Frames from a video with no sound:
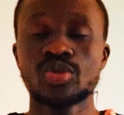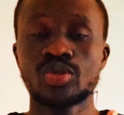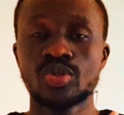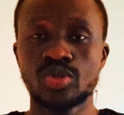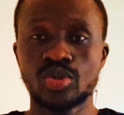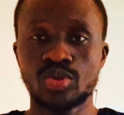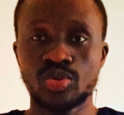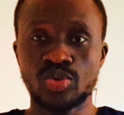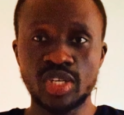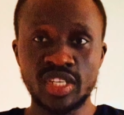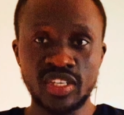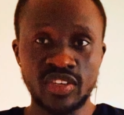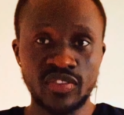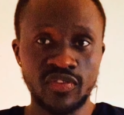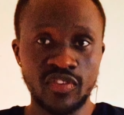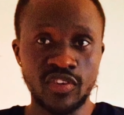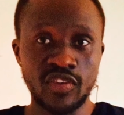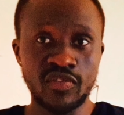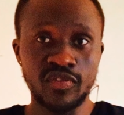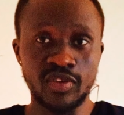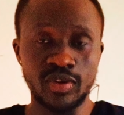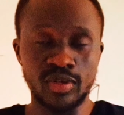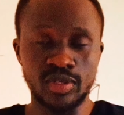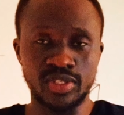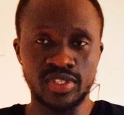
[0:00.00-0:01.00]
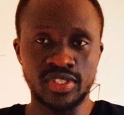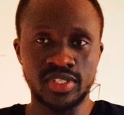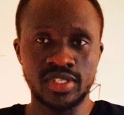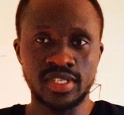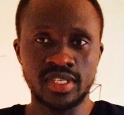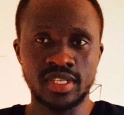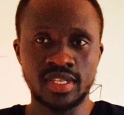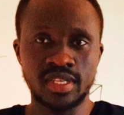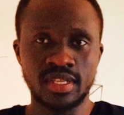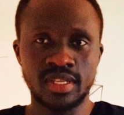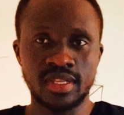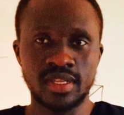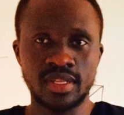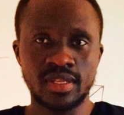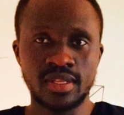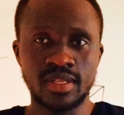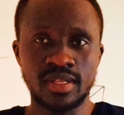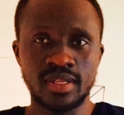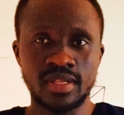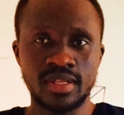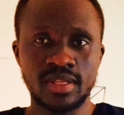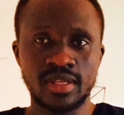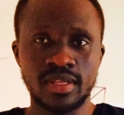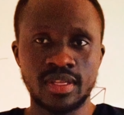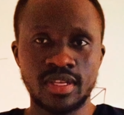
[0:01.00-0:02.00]
24 volts,
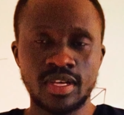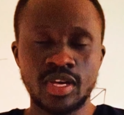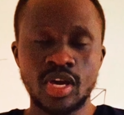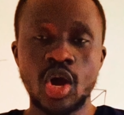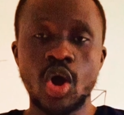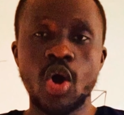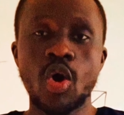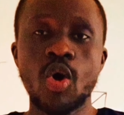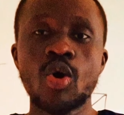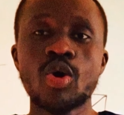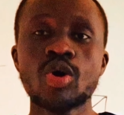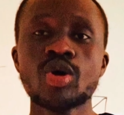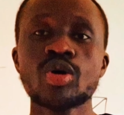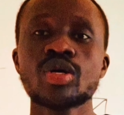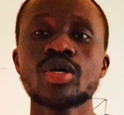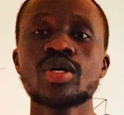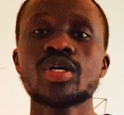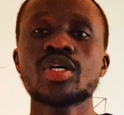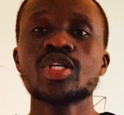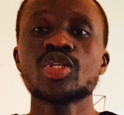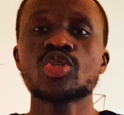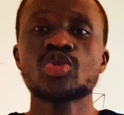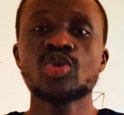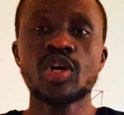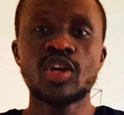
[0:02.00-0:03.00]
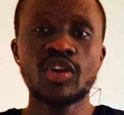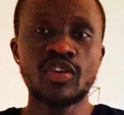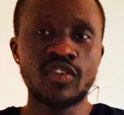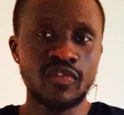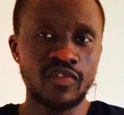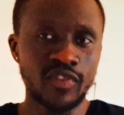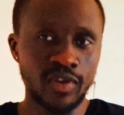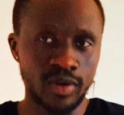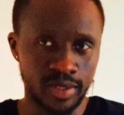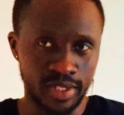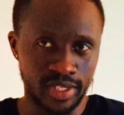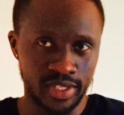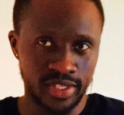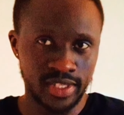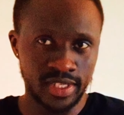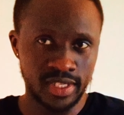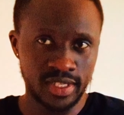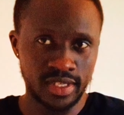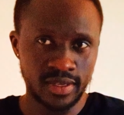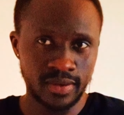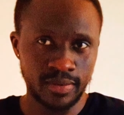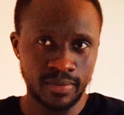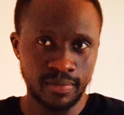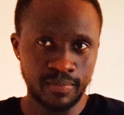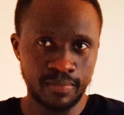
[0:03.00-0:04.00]
or 12 volts.
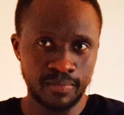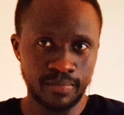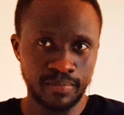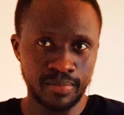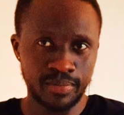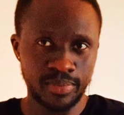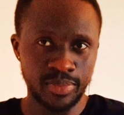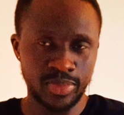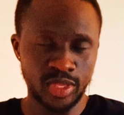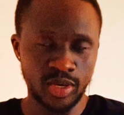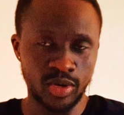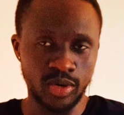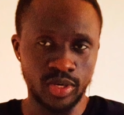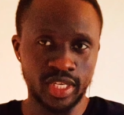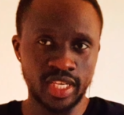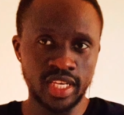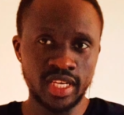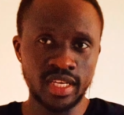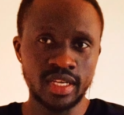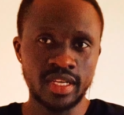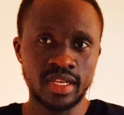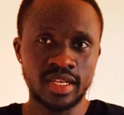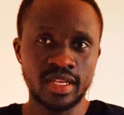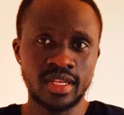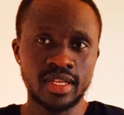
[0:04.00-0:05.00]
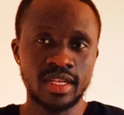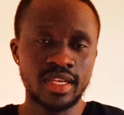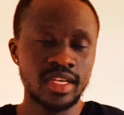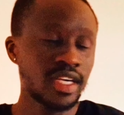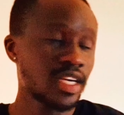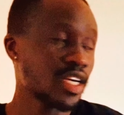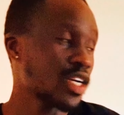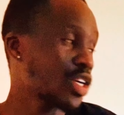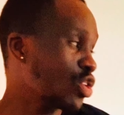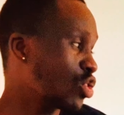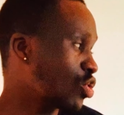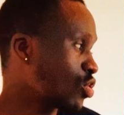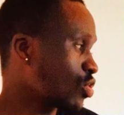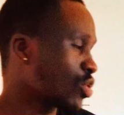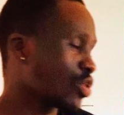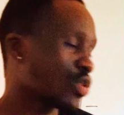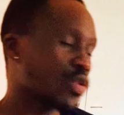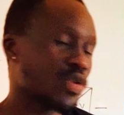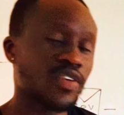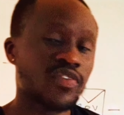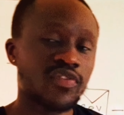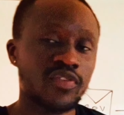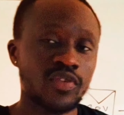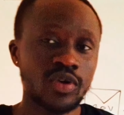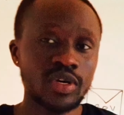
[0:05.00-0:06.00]
Okay,
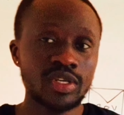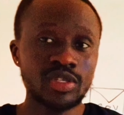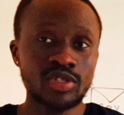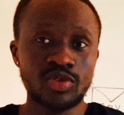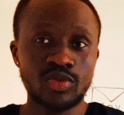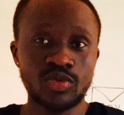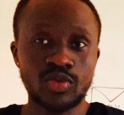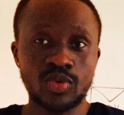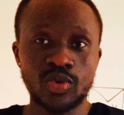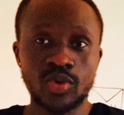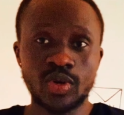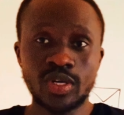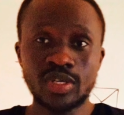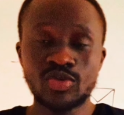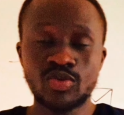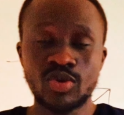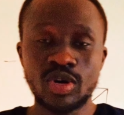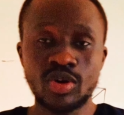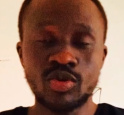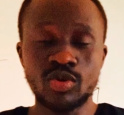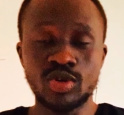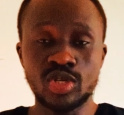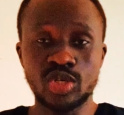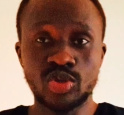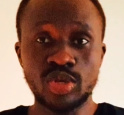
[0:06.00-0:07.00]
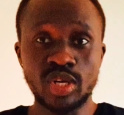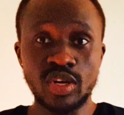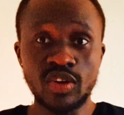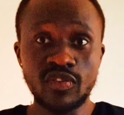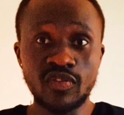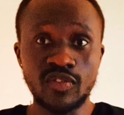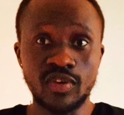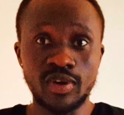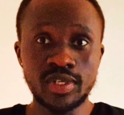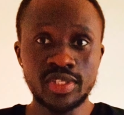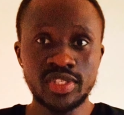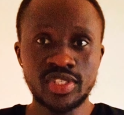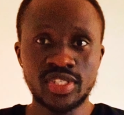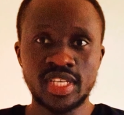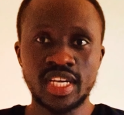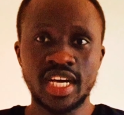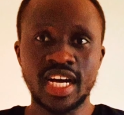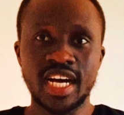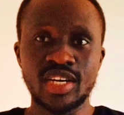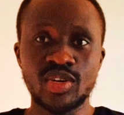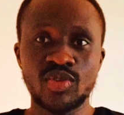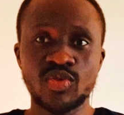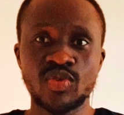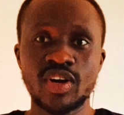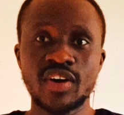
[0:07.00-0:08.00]
if you want to work on 12 volts and
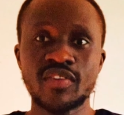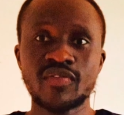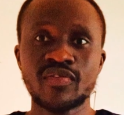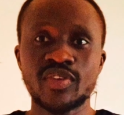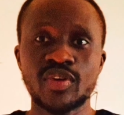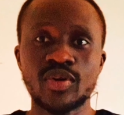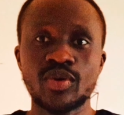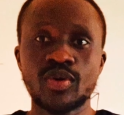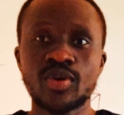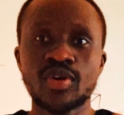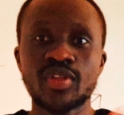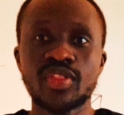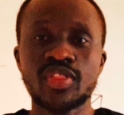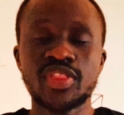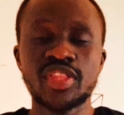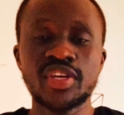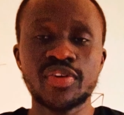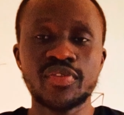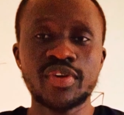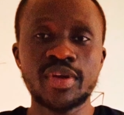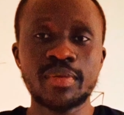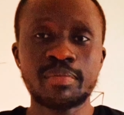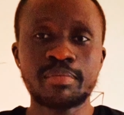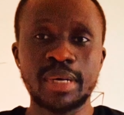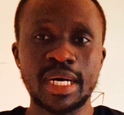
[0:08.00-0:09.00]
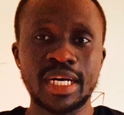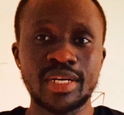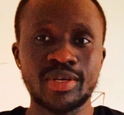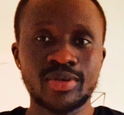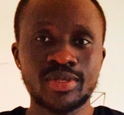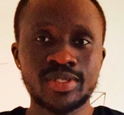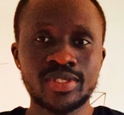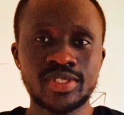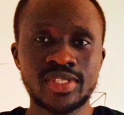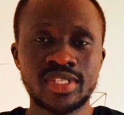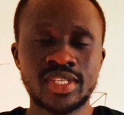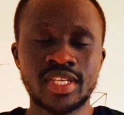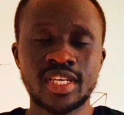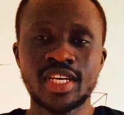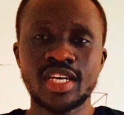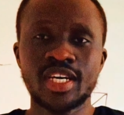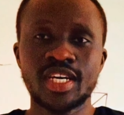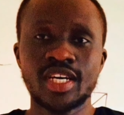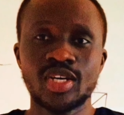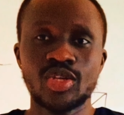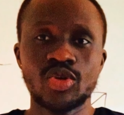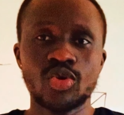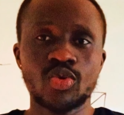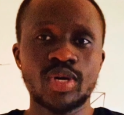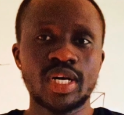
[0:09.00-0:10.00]
you have your 3 panels,
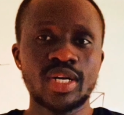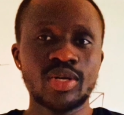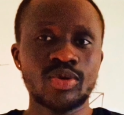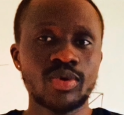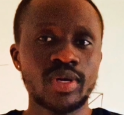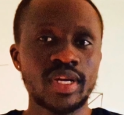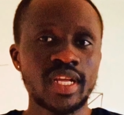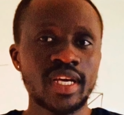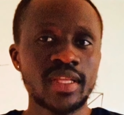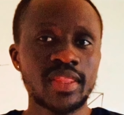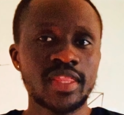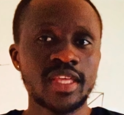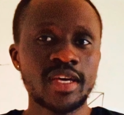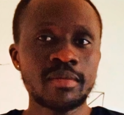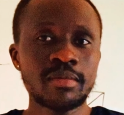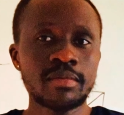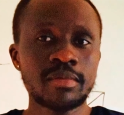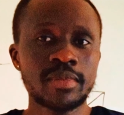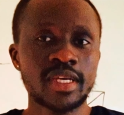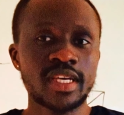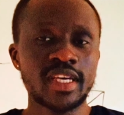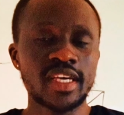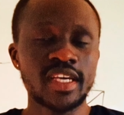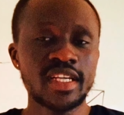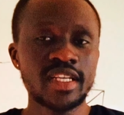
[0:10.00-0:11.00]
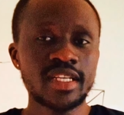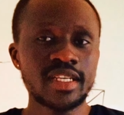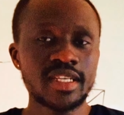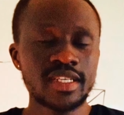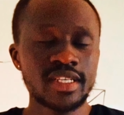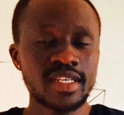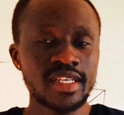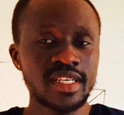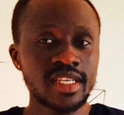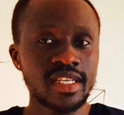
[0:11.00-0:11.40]
you can connect them in